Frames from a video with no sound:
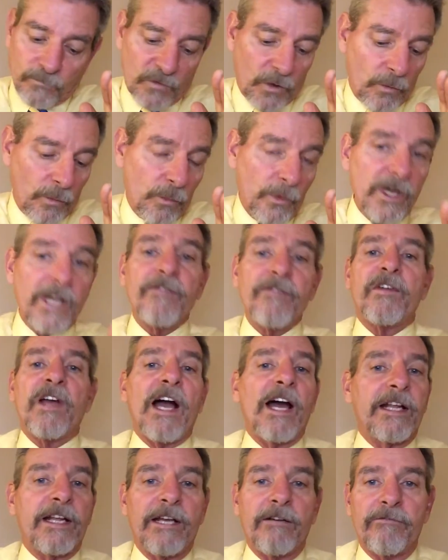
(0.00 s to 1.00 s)
we've
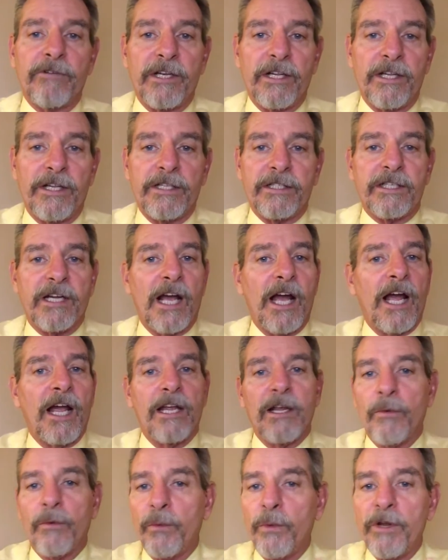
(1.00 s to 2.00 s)
got to get rid of this guy,
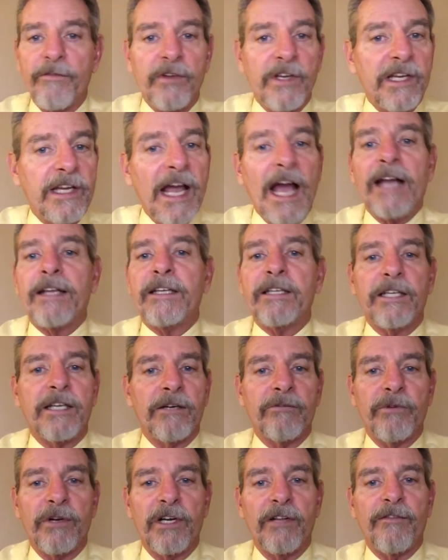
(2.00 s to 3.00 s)
and we've got to
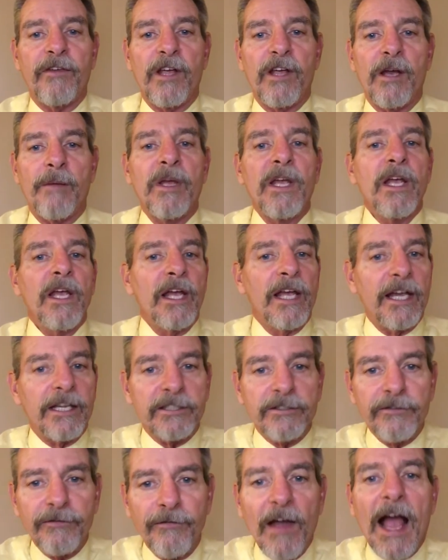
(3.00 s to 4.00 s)
get rid of him
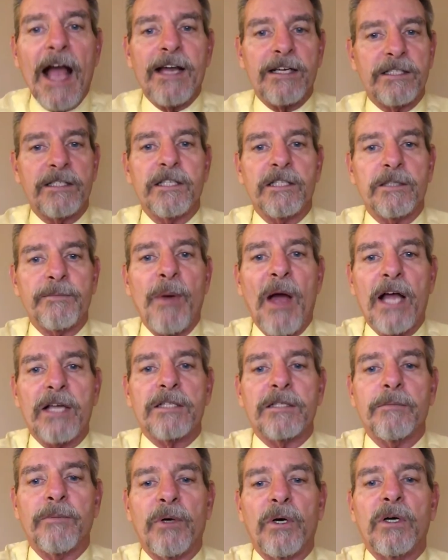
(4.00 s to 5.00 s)
as fast as
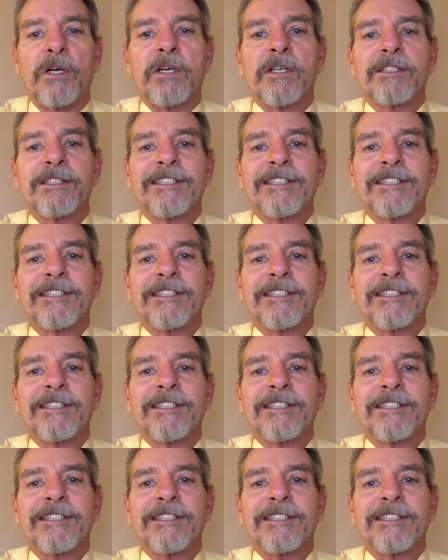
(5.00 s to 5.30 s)
possible.